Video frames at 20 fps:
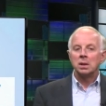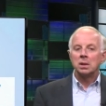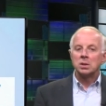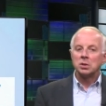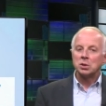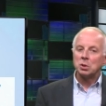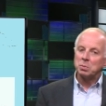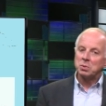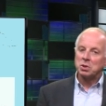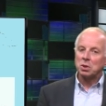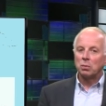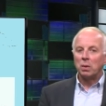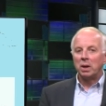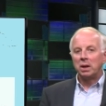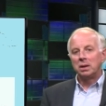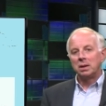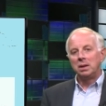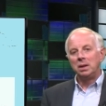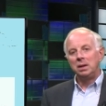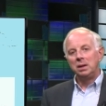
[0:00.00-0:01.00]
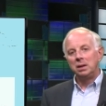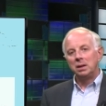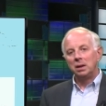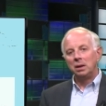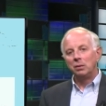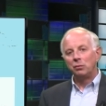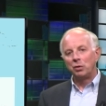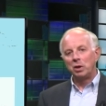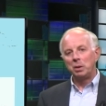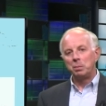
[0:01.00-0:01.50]
Subsequently,
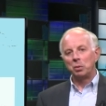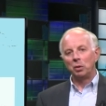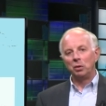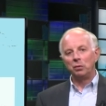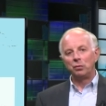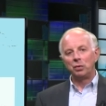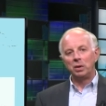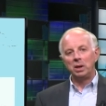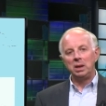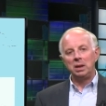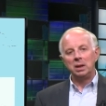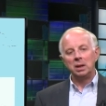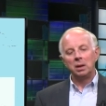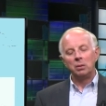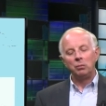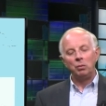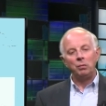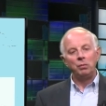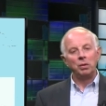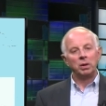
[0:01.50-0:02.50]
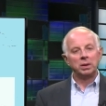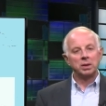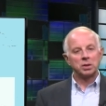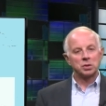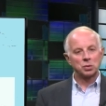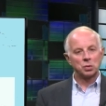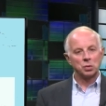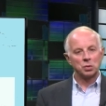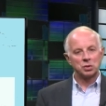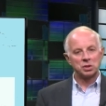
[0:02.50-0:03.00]
in 3.3, we will
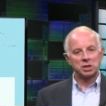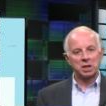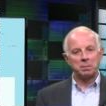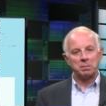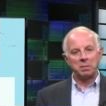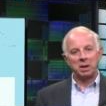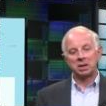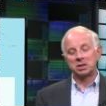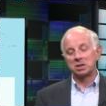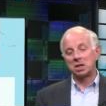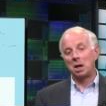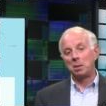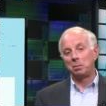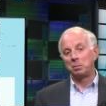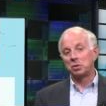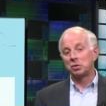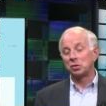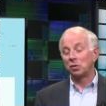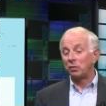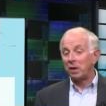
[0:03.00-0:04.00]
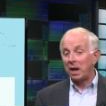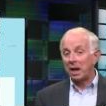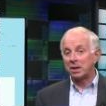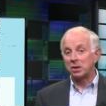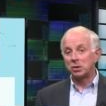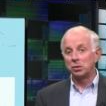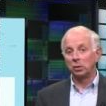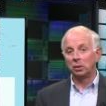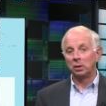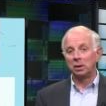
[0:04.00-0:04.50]
discuss some examples of
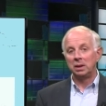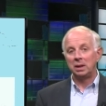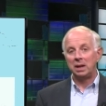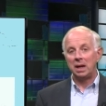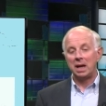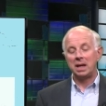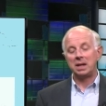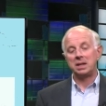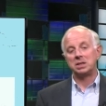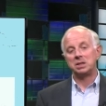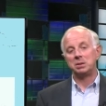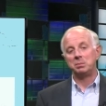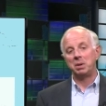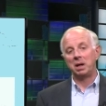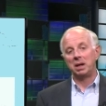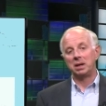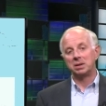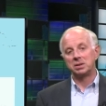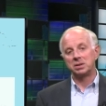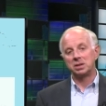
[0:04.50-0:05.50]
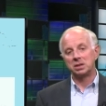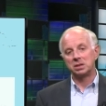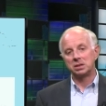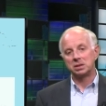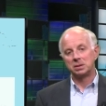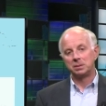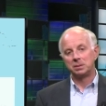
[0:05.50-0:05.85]
actual energy balances.